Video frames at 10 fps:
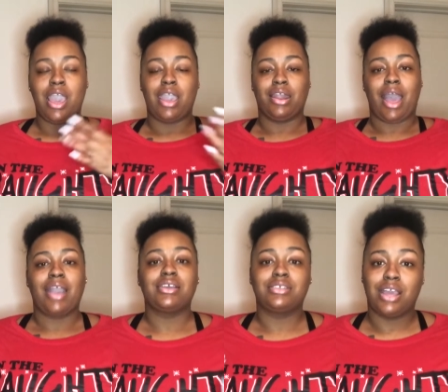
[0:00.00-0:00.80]
And I
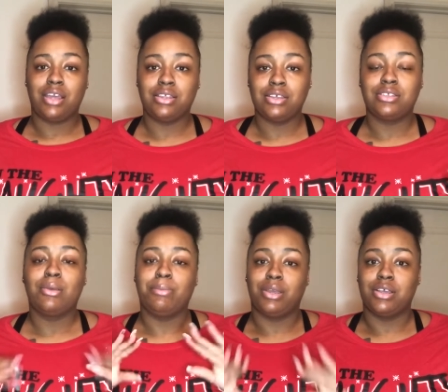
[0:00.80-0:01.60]
can say this
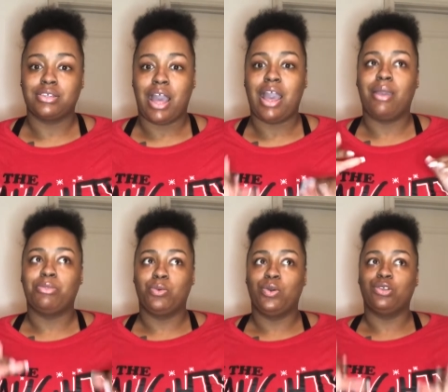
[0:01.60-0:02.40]
because I am
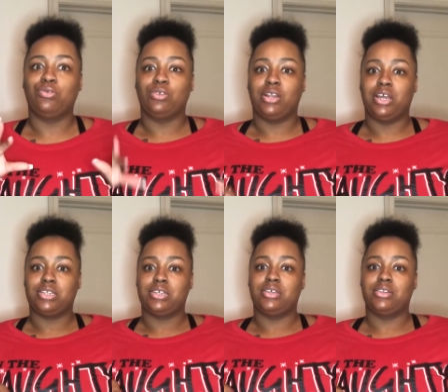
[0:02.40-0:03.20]
the one who
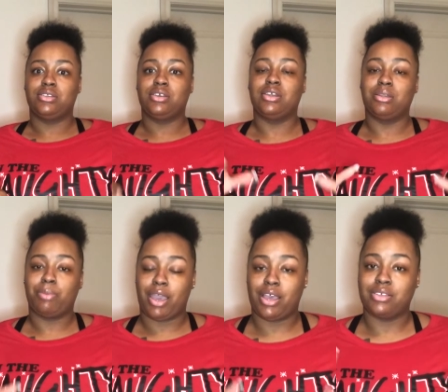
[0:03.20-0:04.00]
neglected in the
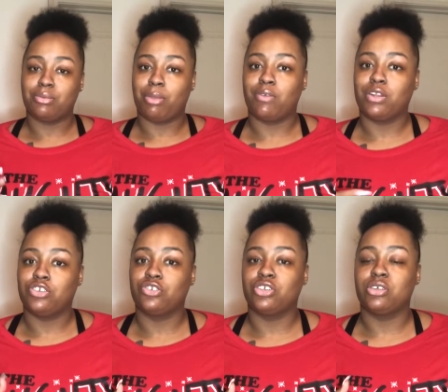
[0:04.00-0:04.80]
past my
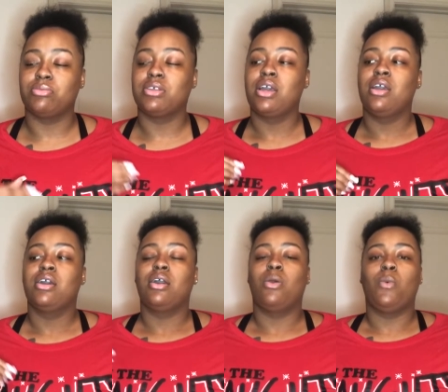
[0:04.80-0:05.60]
relationships
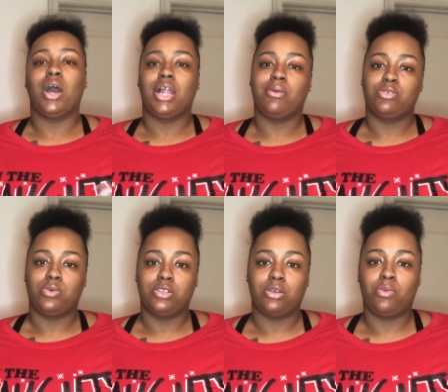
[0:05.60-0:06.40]
while I was
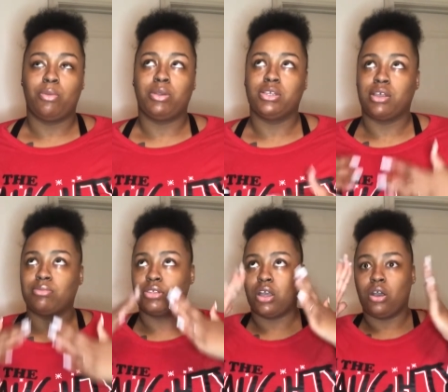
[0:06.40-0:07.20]
with someone because I'm
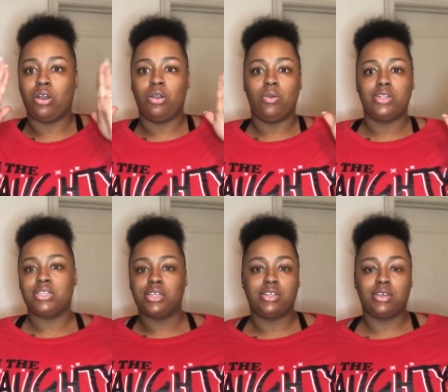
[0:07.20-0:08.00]
so
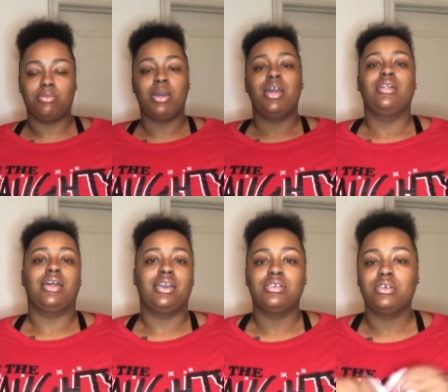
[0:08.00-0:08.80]
into them.
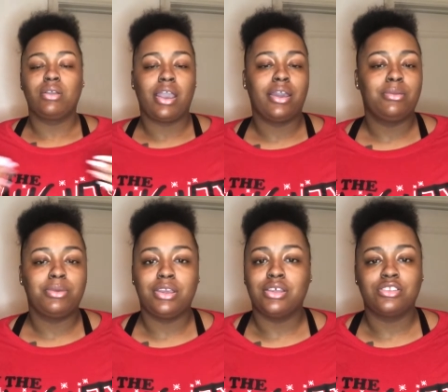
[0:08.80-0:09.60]
Like, it's okay to
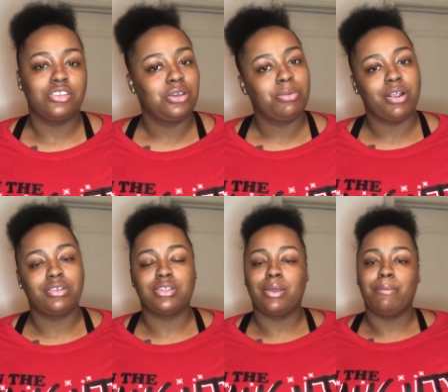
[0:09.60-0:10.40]
be into your
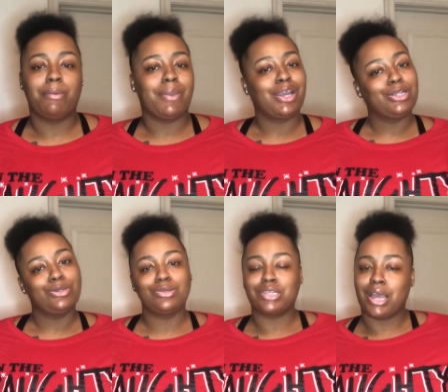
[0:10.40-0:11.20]
person, but make a
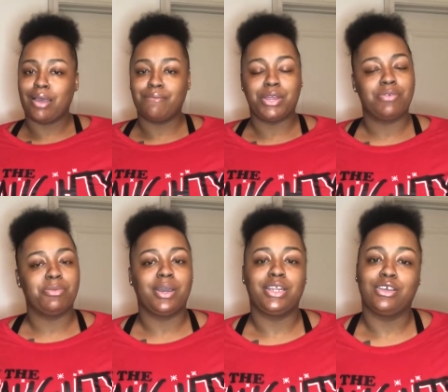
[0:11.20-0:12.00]
little time for
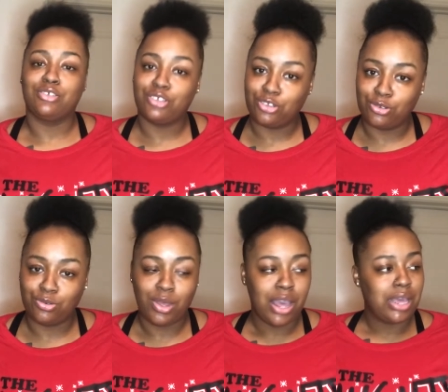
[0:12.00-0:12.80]
everybody else
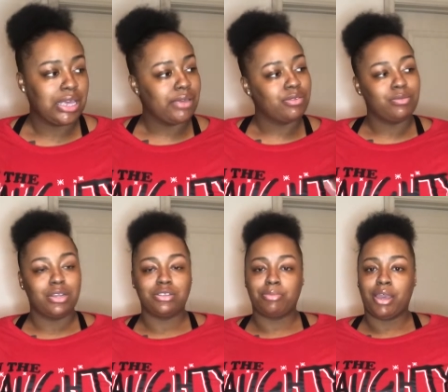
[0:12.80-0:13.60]
to give them
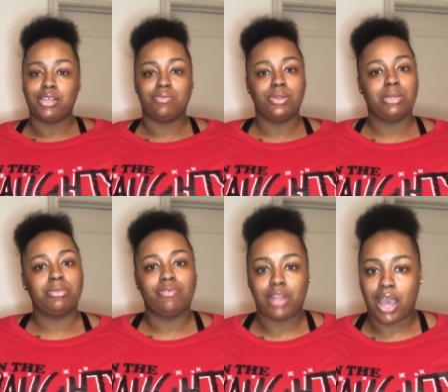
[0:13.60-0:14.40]
their space for them
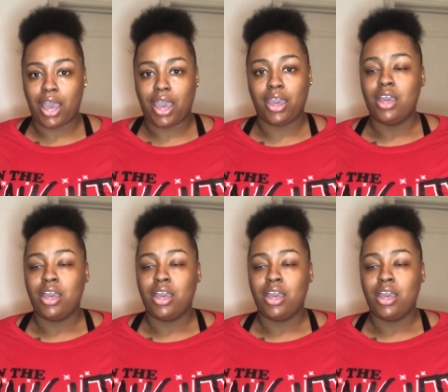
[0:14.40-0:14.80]
to fly.